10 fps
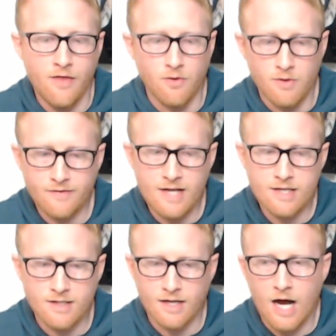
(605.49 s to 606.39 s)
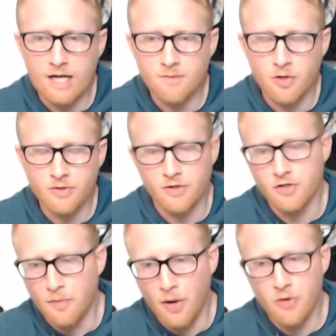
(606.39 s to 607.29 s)
The Rift S and the Cosmos are
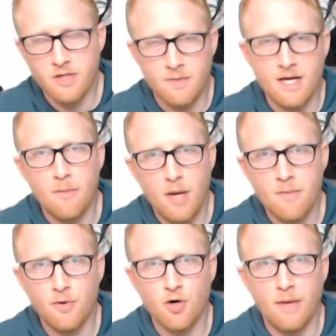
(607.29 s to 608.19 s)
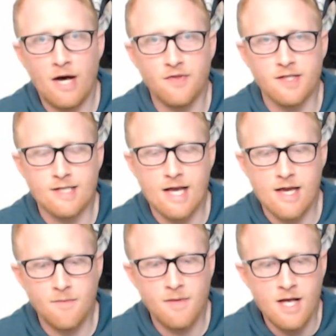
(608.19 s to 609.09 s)
supposed to be on paper about the
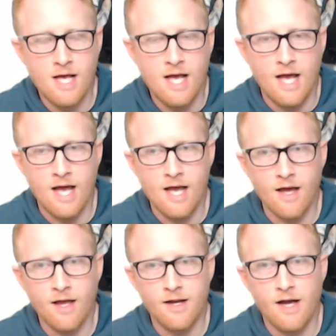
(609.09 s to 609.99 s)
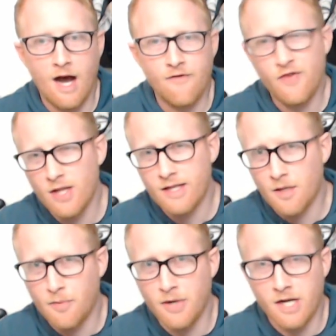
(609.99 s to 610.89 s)
same, and I feel like
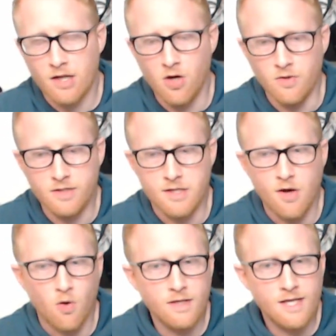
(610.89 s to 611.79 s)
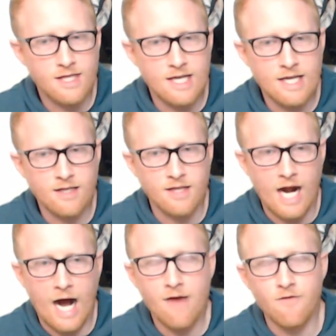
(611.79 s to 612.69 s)
they're pretty close. The only thing that
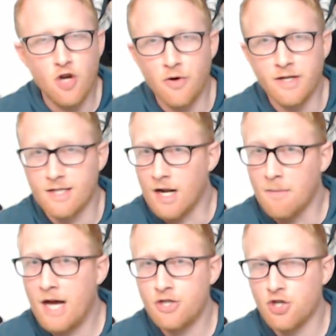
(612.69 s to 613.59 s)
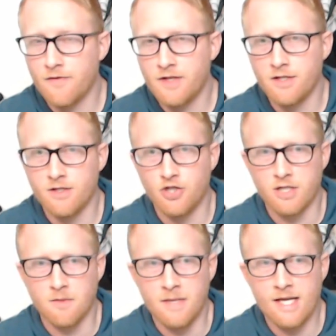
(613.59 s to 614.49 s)
I've noticed, and I'm not sure if this is
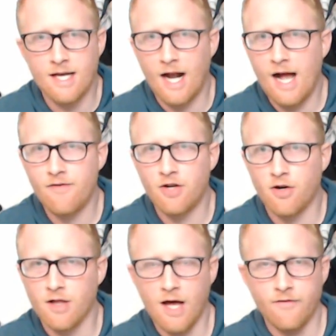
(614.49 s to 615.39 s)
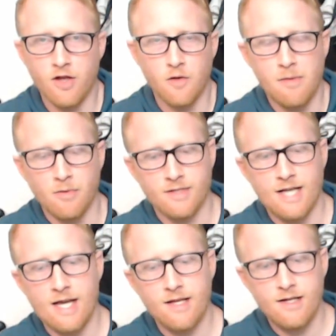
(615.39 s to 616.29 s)
just me, and I haven't heard a lot of other people
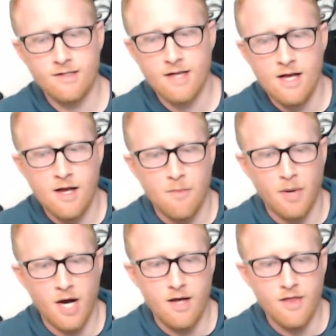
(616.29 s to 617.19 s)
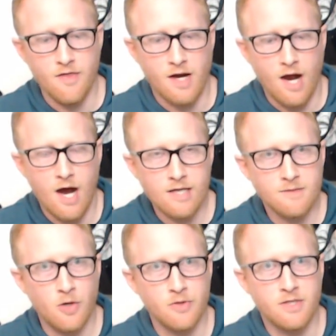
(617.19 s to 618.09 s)
say this, but the
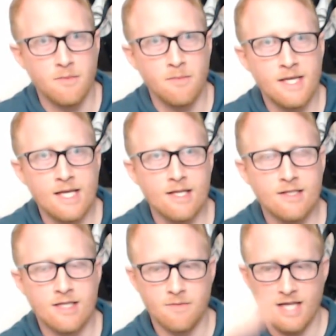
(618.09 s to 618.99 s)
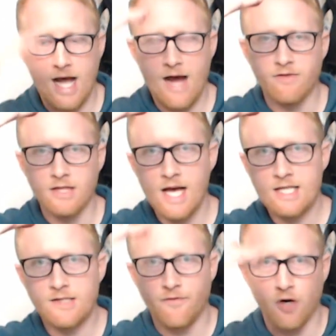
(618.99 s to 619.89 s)
Cosmos to me seems to have
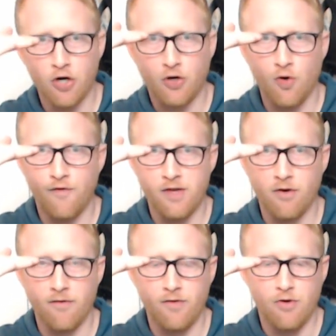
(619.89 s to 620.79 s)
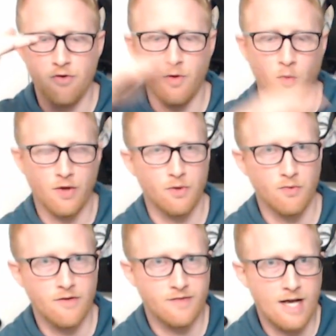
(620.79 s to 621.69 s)
less vertical field of view than what the
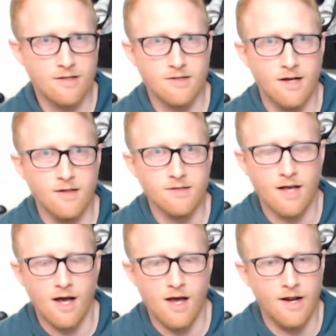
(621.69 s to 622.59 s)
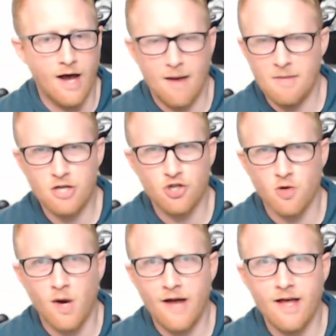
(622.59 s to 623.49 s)
Rift S does. And I'm not sure
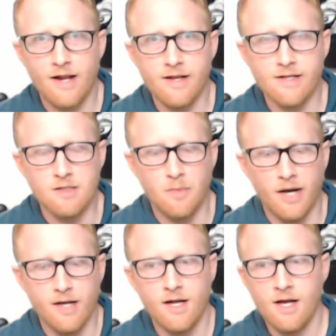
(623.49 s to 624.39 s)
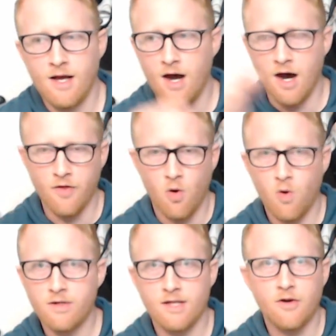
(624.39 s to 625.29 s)
why that is, but the
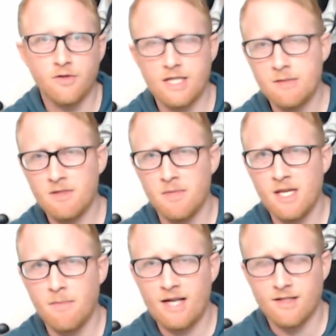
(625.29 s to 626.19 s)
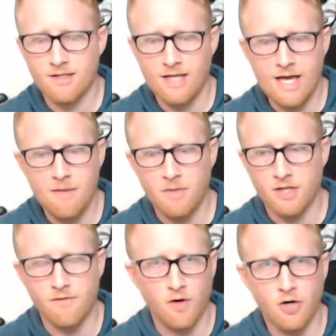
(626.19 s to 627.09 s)
horizontal seems to be about the same, but
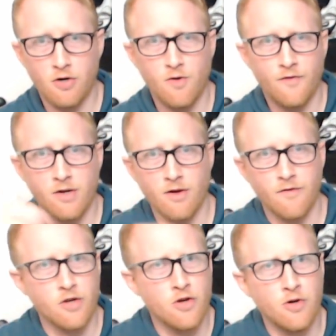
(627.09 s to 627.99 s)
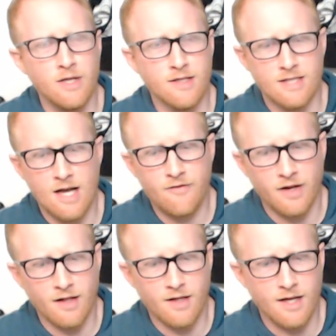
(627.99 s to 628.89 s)
the vertical field of view is
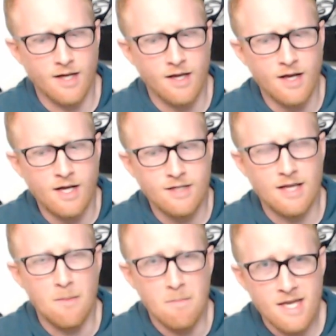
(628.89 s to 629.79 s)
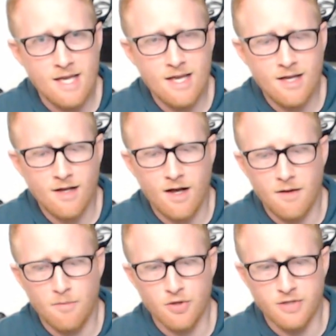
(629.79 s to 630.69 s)
definitely, to me,
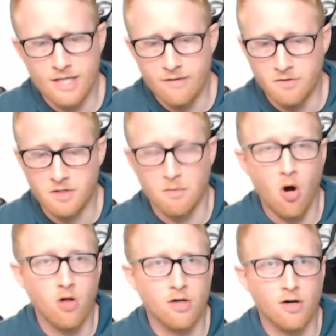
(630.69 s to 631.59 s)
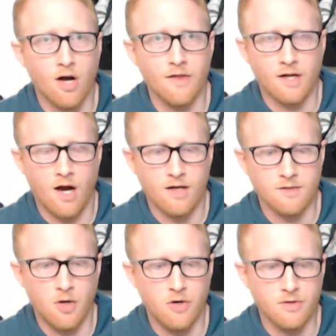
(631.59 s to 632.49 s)
perceived smaller on the
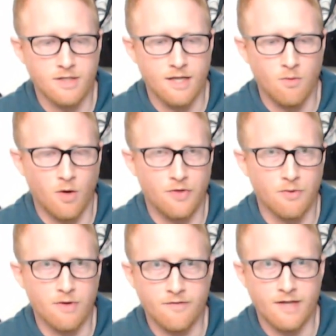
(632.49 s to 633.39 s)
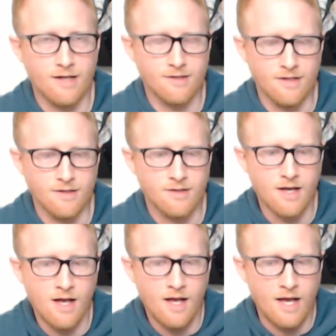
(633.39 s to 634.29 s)
Cosmos than what the Rift S is.
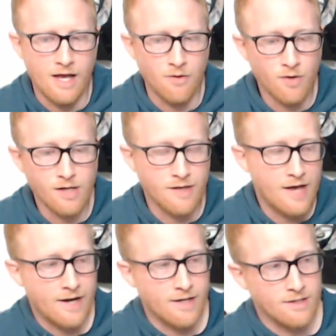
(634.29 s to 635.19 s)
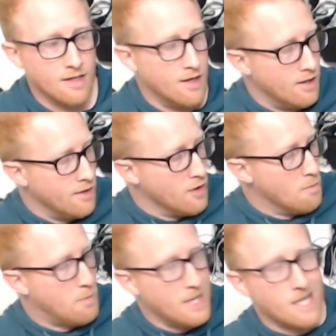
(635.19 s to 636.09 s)
And really, that is
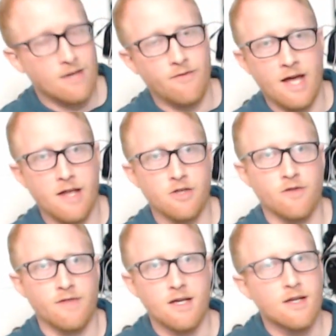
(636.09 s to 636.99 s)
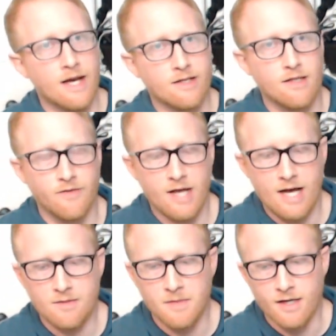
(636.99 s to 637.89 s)
the big advantage of the Index, if you
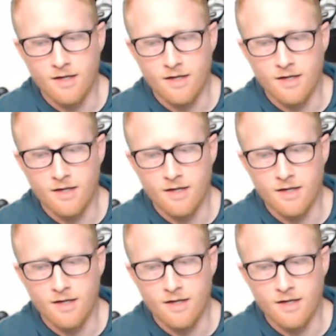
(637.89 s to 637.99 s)
ask me.